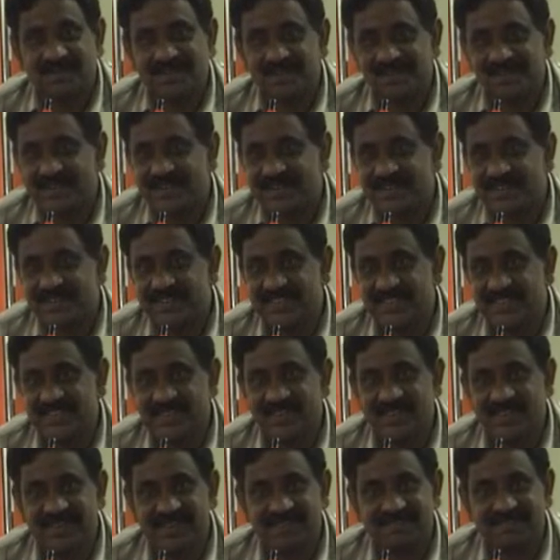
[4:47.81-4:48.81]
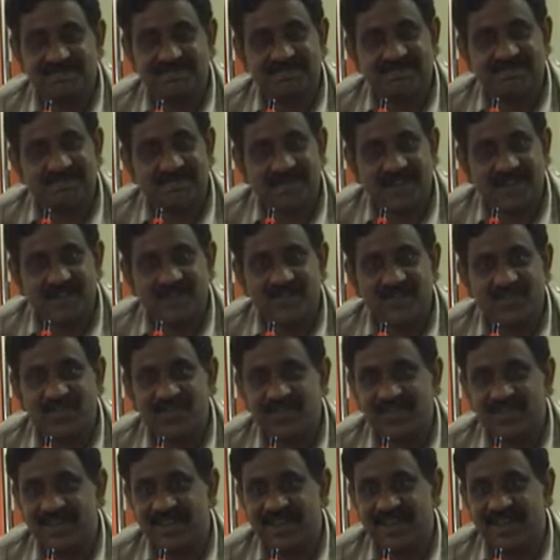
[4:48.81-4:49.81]
literature,
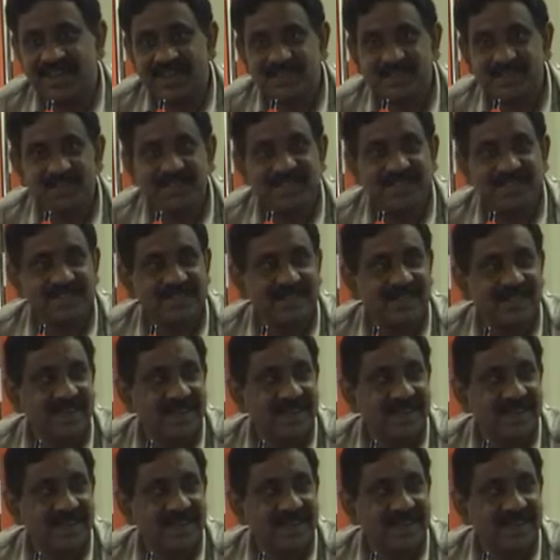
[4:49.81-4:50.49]
philosophy, language.